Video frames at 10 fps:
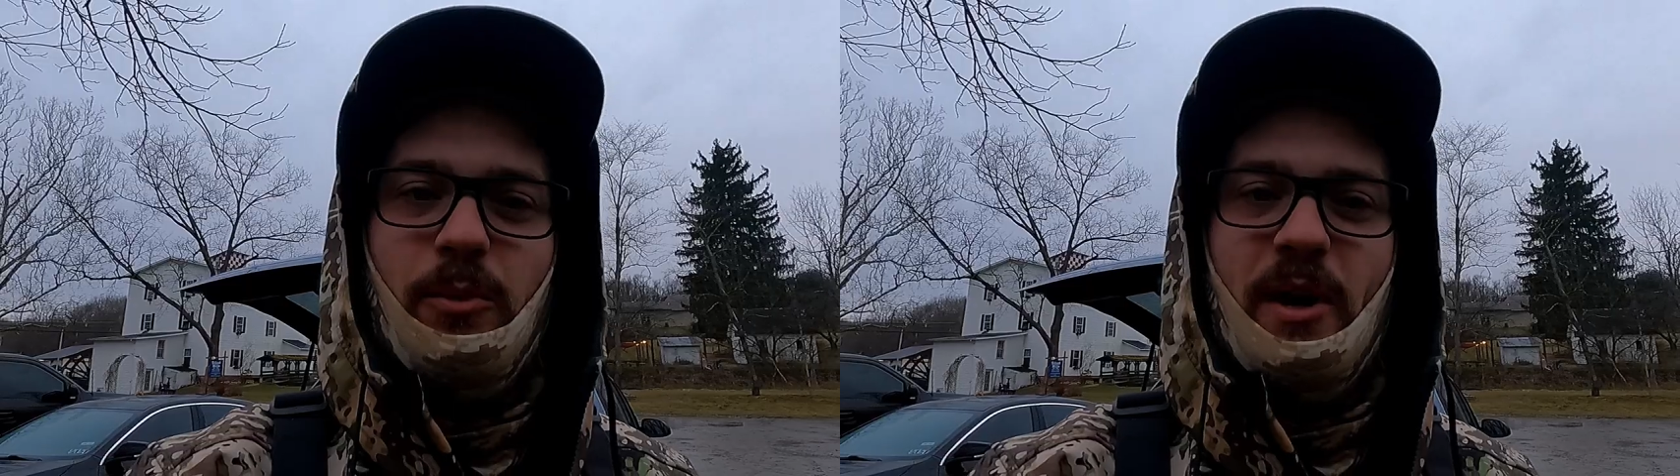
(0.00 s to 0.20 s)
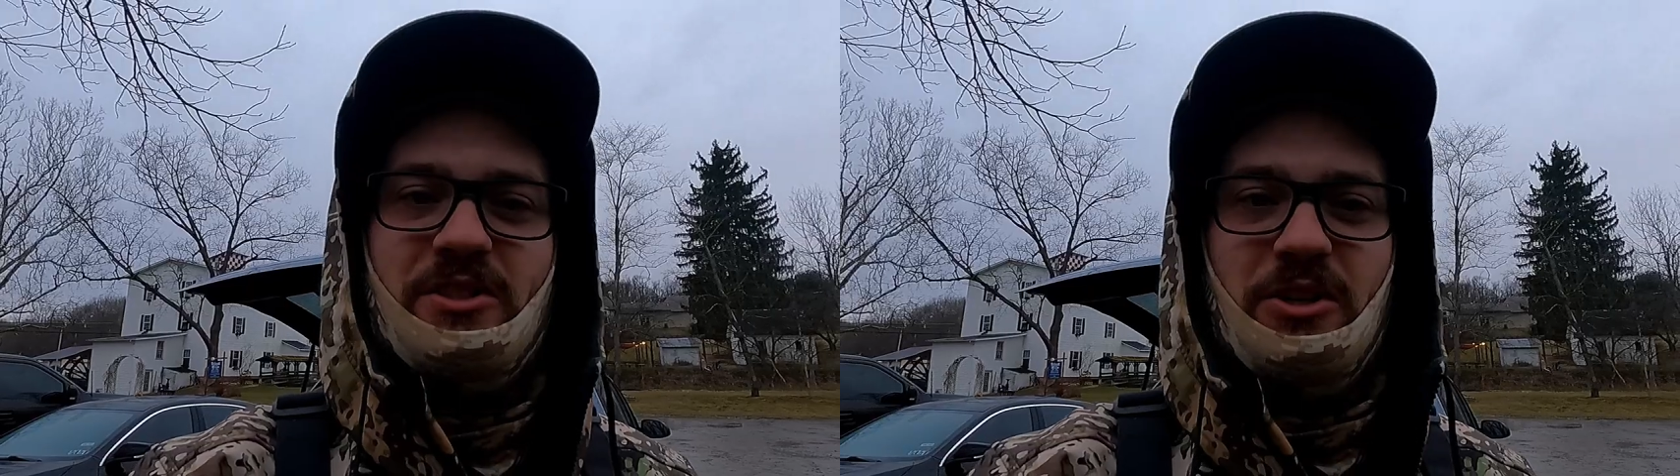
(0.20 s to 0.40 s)

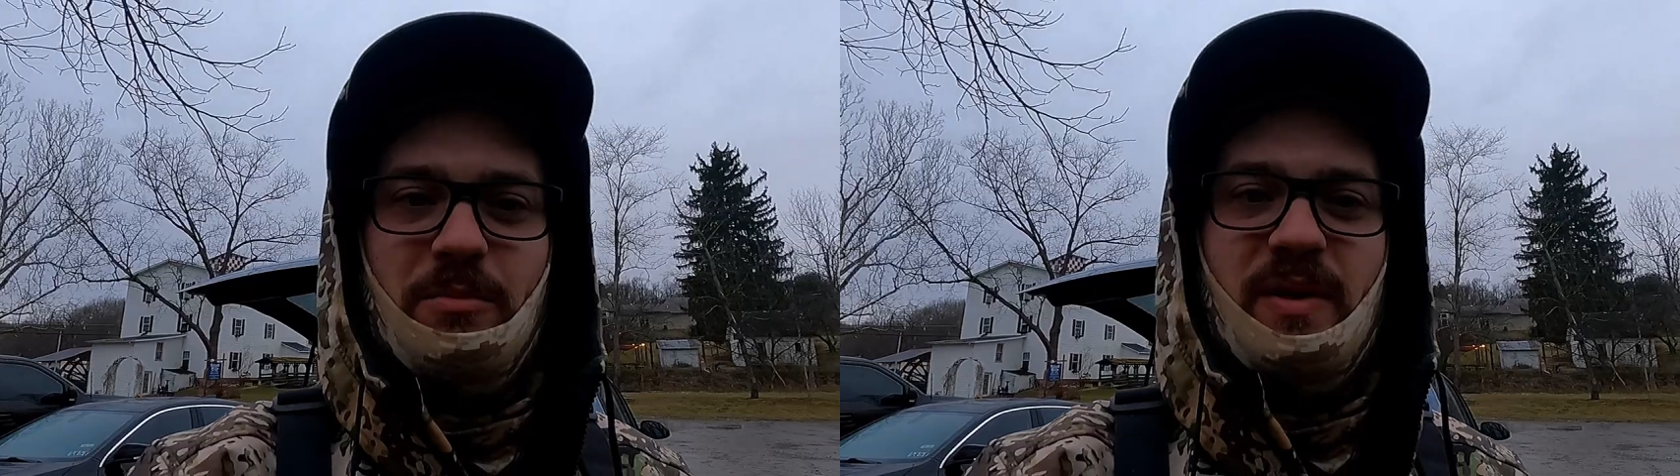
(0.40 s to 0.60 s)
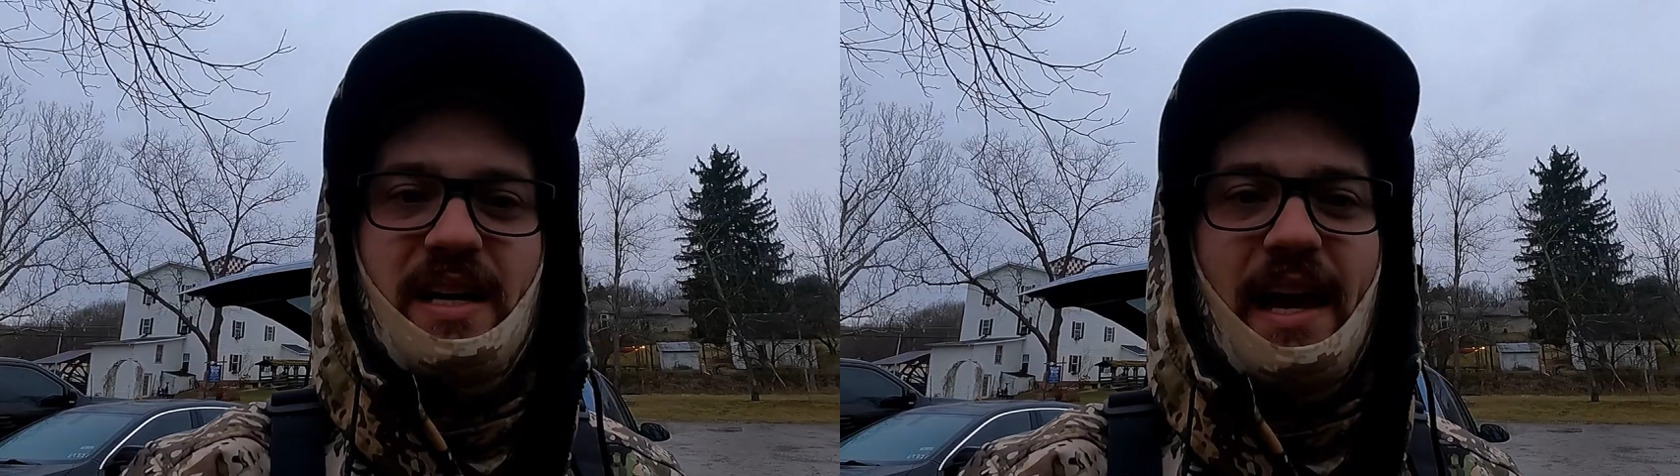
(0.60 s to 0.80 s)
the
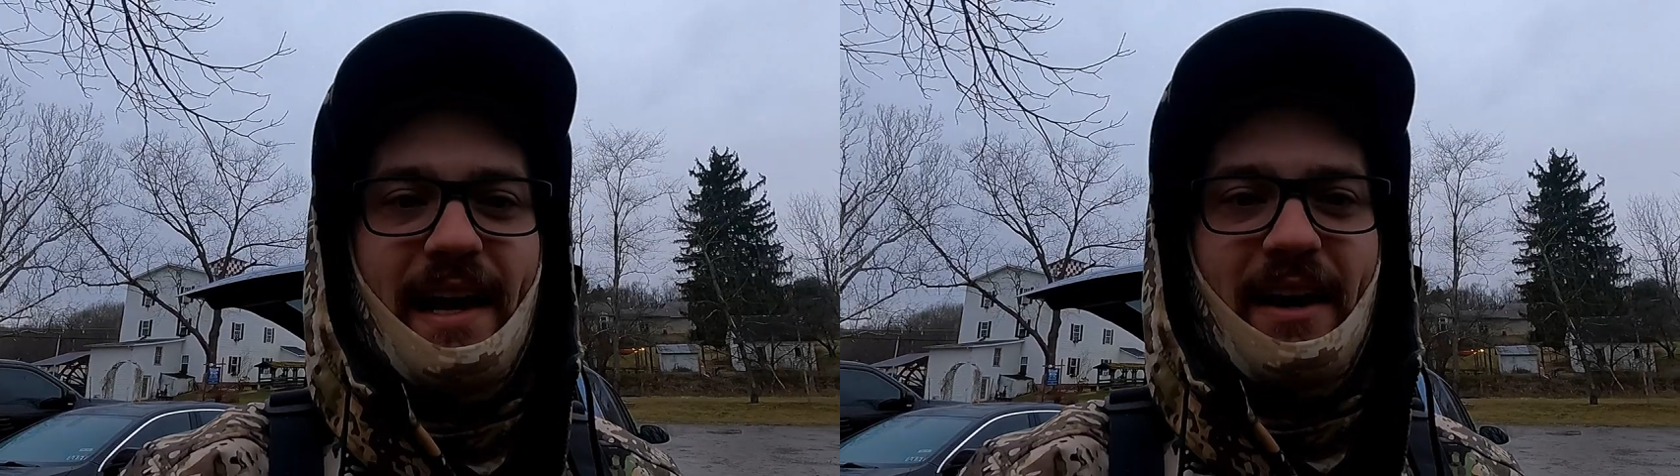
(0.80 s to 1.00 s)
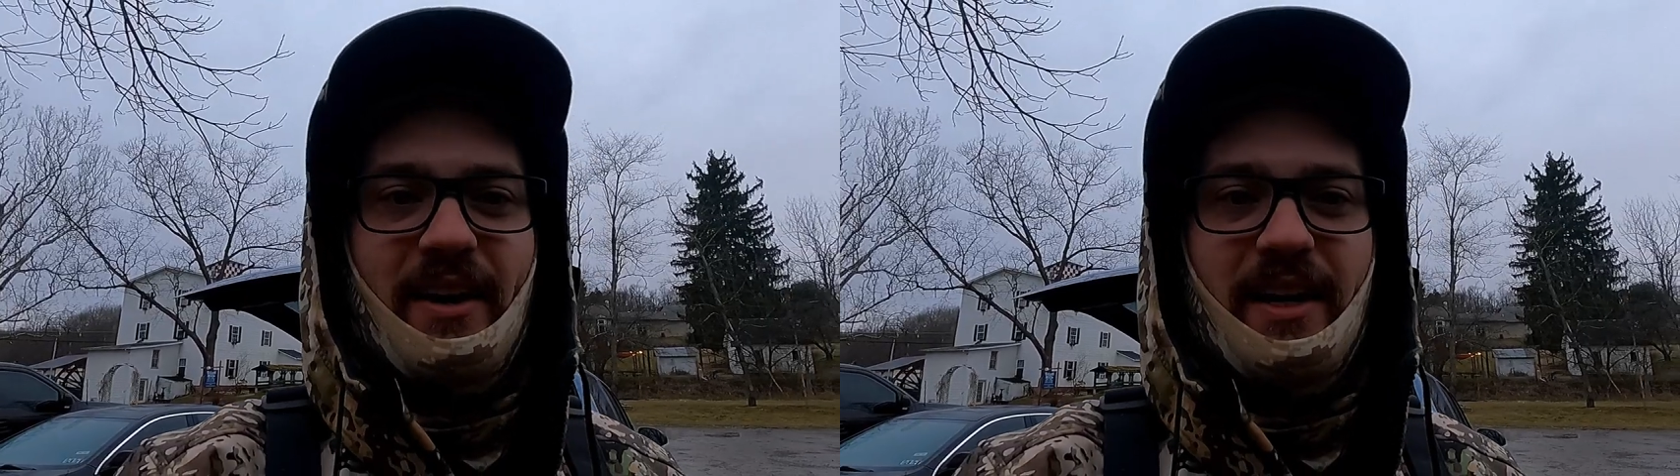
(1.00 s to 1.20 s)
Western PA
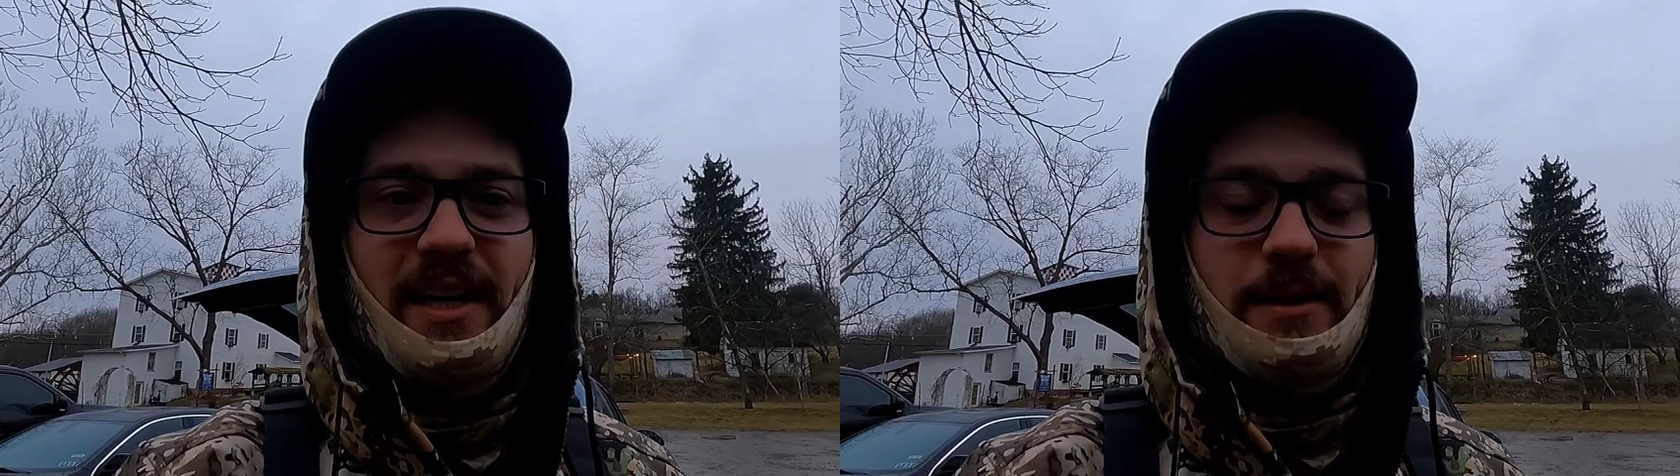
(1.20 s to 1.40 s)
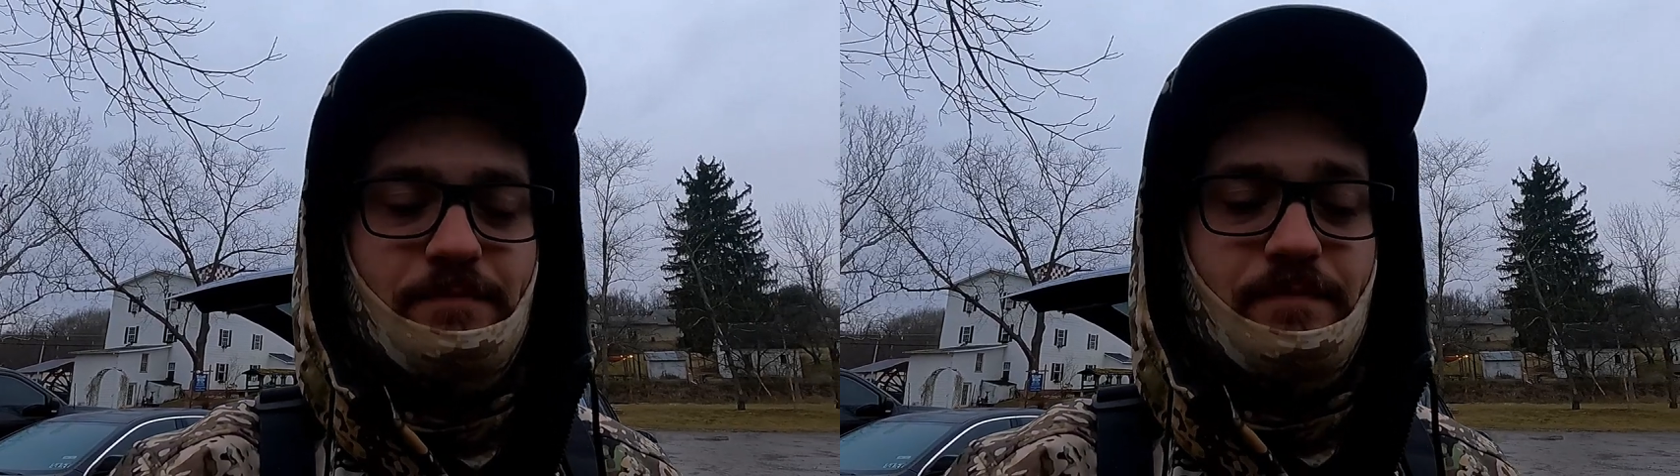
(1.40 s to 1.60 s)

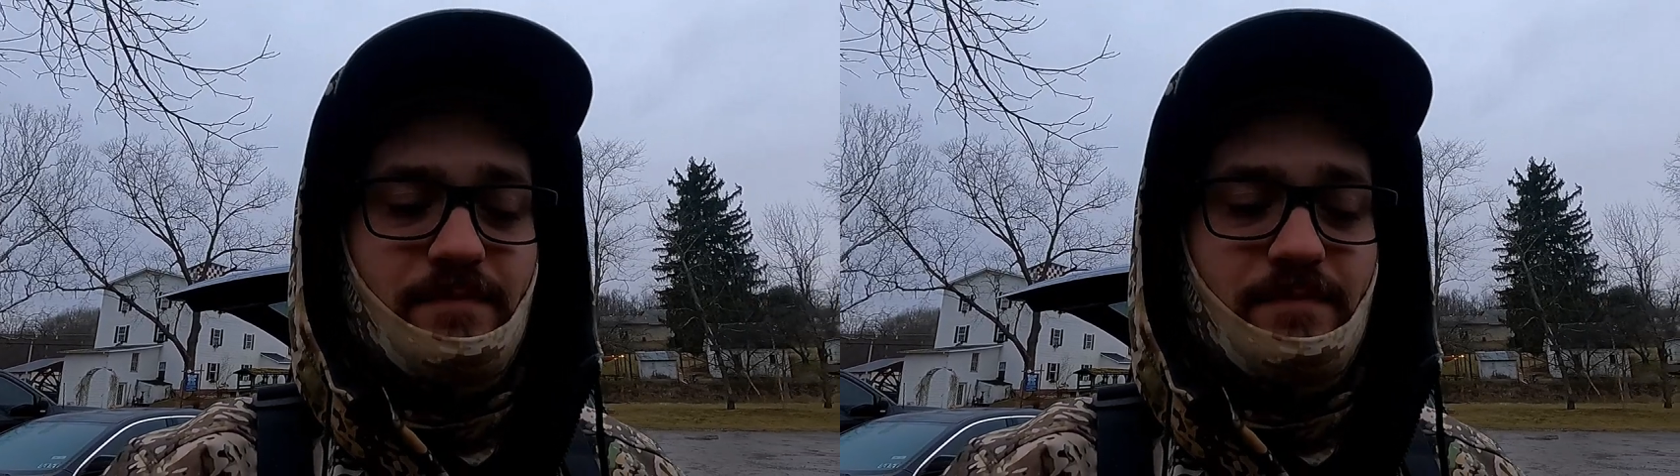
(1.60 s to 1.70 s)
area.